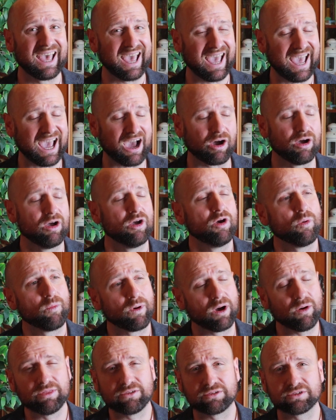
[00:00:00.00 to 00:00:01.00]
How?
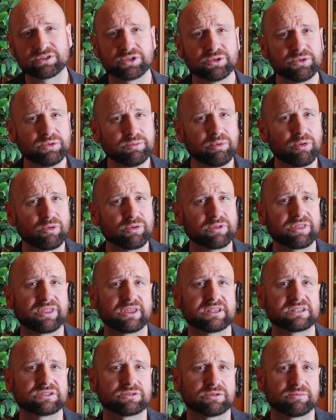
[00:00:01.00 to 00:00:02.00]
Well, there are 2 important
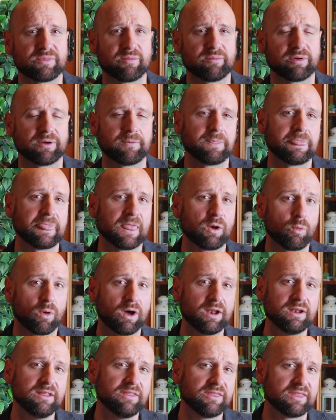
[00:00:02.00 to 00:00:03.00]
things to remember.
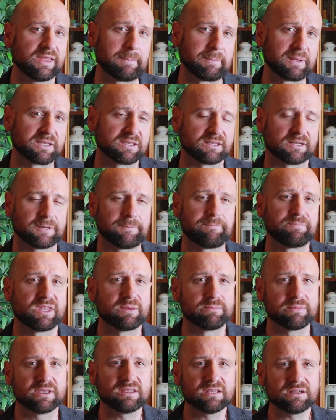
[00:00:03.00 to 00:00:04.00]
One, the amygdala.
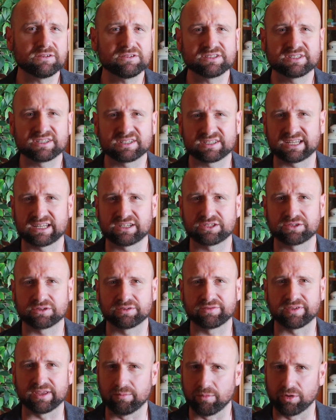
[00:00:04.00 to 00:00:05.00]
The amygdala is the center
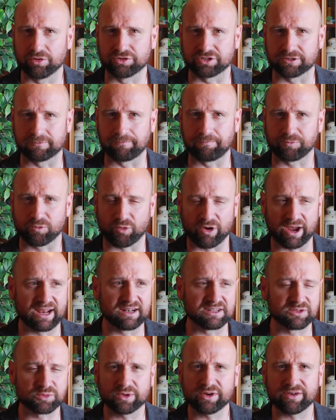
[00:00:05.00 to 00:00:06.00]
of emotion, right?
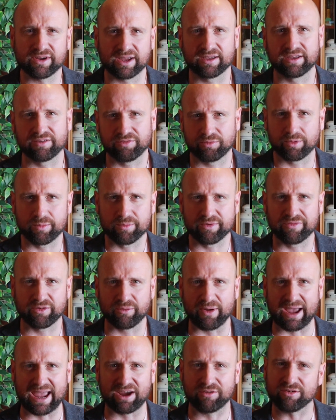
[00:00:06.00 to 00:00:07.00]
And it's where, when we
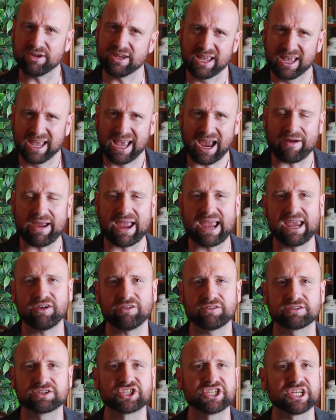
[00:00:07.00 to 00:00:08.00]
feel angry, our
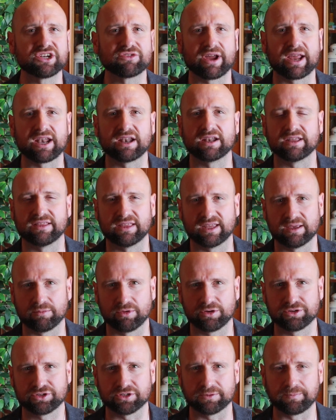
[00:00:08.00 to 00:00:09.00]
anger is generated in the
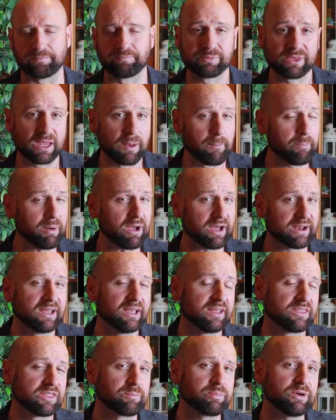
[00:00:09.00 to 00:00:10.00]
emotion. But
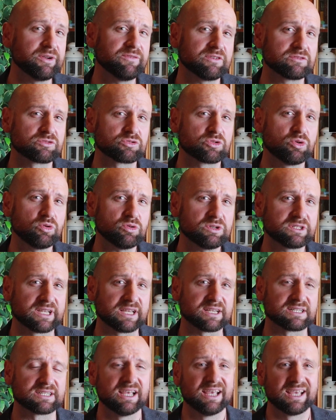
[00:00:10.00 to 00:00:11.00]
the prefrontal
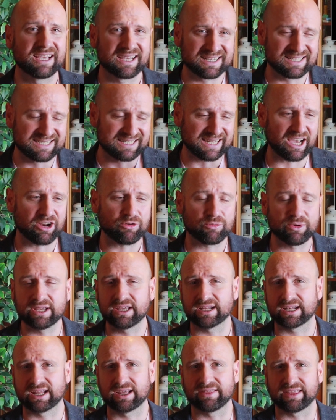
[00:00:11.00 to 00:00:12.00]
cortex can
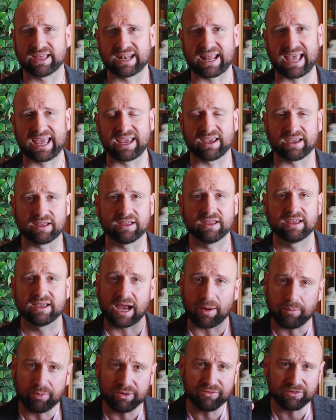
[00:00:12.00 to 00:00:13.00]
downregulate that anger.
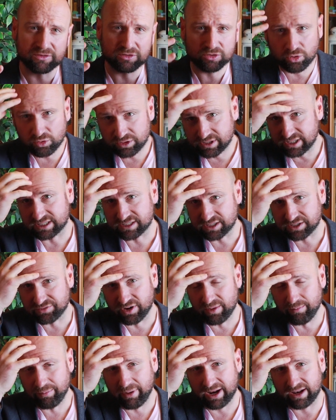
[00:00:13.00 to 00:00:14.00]
Our prefrontal cortex is
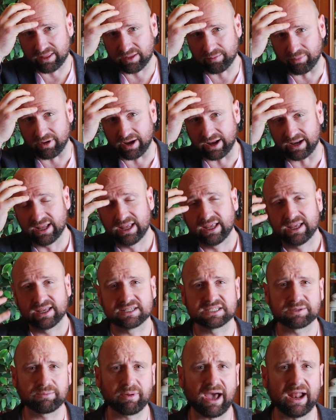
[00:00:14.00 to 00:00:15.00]
front part of the brain.
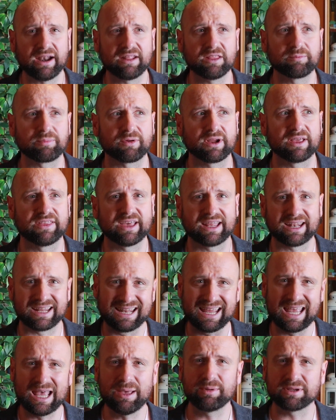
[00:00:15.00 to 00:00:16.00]
It's the part of the brain that
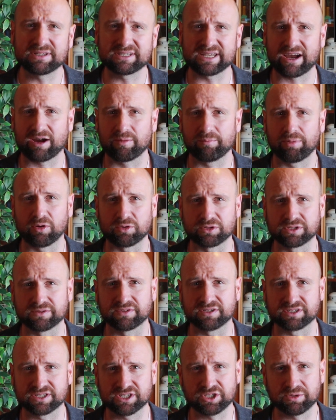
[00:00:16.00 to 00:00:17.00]
inhibits our impulsive
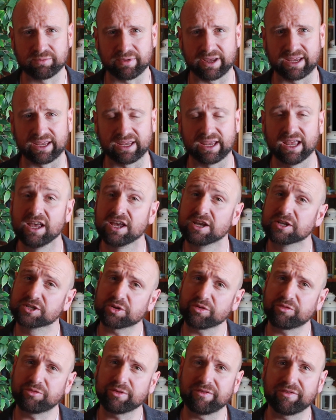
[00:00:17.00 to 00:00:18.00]
decision making.
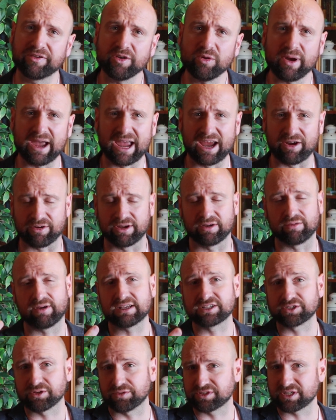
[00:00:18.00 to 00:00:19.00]
So if we feel angry,
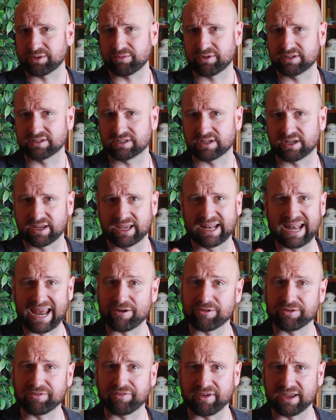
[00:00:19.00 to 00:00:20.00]
right? So if someone's an
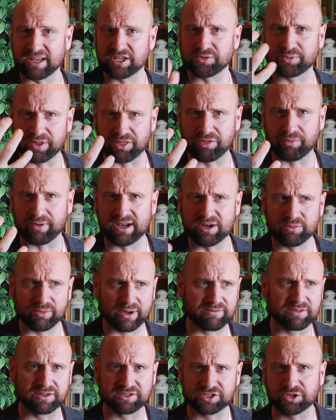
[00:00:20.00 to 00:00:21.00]
angry face, we're threatened,
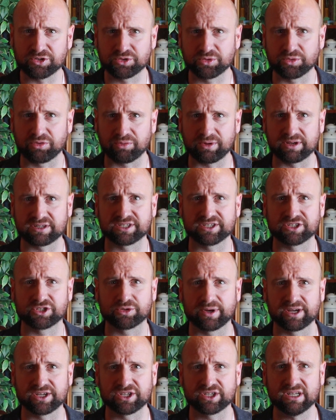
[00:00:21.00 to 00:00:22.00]
we have a social threat
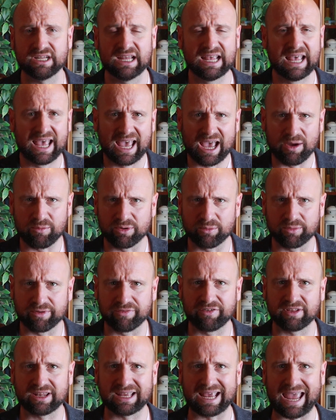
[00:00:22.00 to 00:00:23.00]
situation, and we're
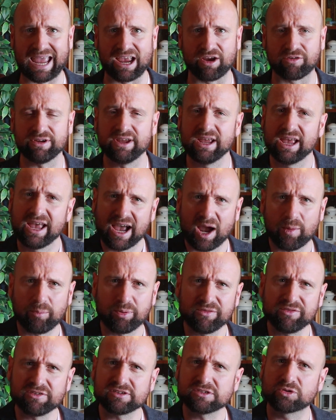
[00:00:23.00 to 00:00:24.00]
feeling angry, our
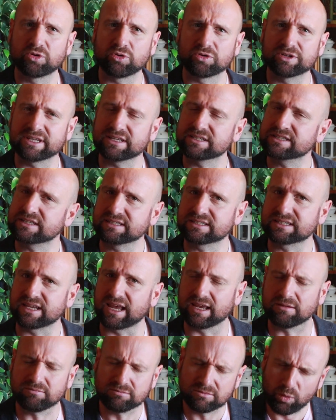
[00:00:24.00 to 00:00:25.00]
prefrontal cortex can
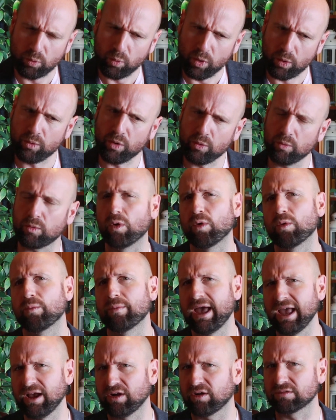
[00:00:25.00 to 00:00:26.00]
say, whoa, whoa,
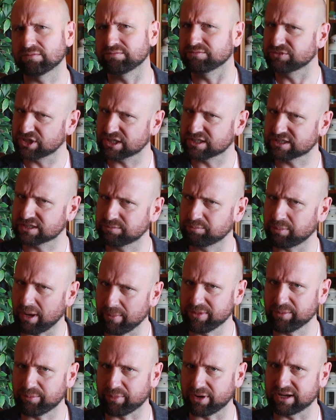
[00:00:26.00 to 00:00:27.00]
whoa, hang on, just
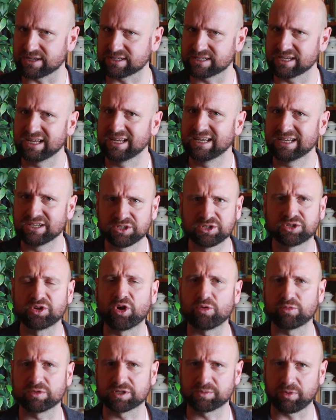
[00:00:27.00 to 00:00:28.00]
pump the brakes,
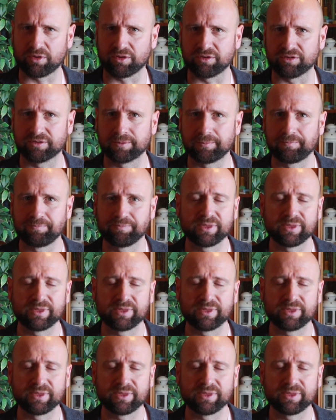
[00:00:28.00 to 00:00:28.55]
don't respond.